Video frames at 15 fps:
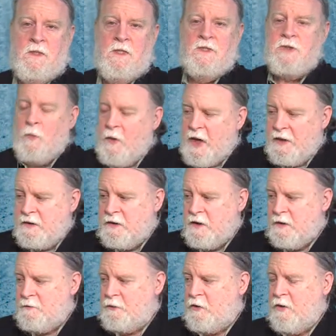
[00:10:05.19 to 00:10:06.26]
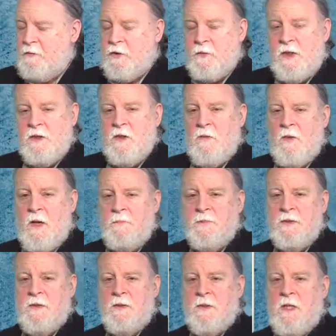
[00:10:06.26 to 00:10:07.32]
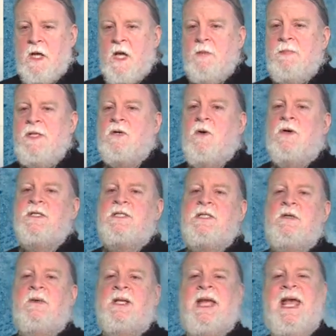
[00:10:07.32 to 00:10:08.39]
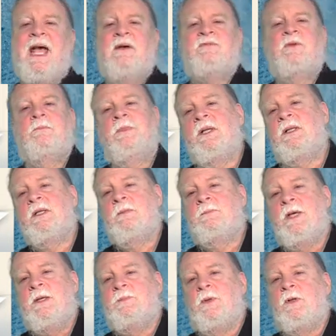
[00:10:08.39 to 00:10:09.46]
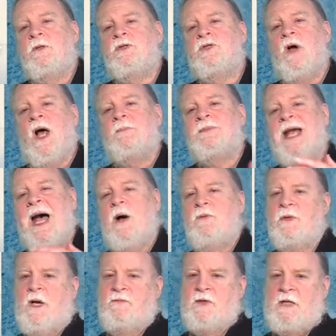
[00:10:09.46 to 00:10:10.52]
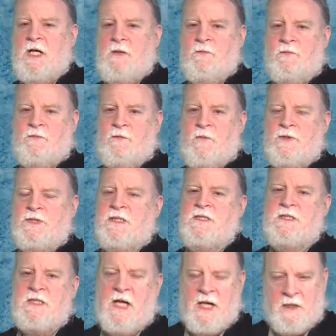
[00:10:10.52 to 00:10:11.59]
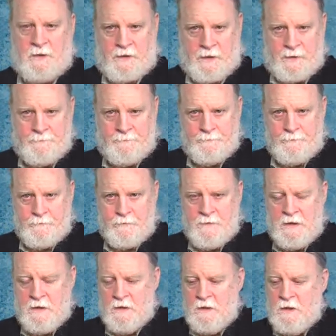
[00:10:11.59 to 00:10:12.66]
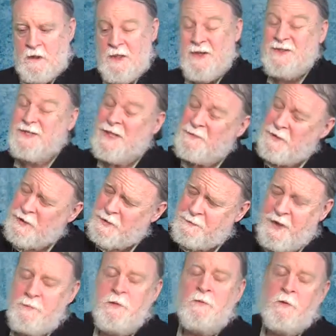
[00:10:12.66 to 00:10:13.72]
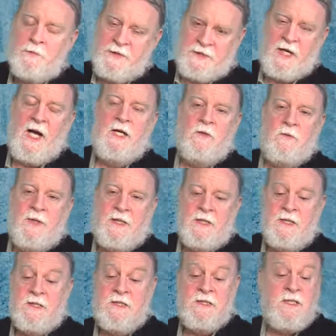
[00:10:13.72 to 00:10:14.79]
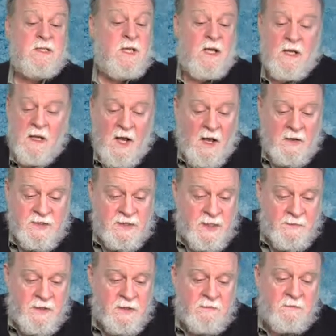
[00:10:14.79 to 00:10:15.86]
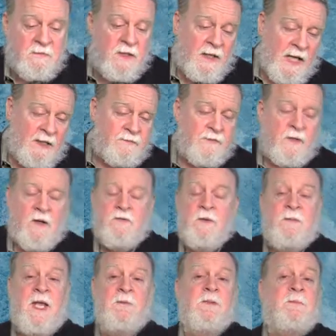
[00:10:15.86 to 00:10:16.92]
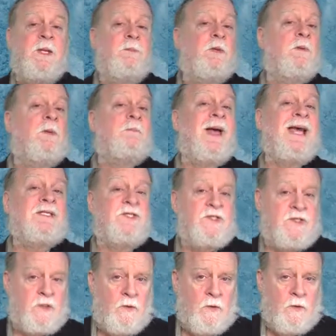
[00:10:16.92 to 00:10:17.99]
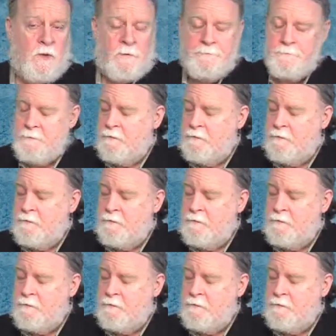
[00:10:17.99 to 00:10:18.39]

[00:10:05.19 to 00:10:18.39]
So why didn't the unemployment rate go up? Because nearly half a million people dropped out of the labor force entirely. Now, some of those people were retirees. Uh, some of them, a handful of them, may have been people who went back to school.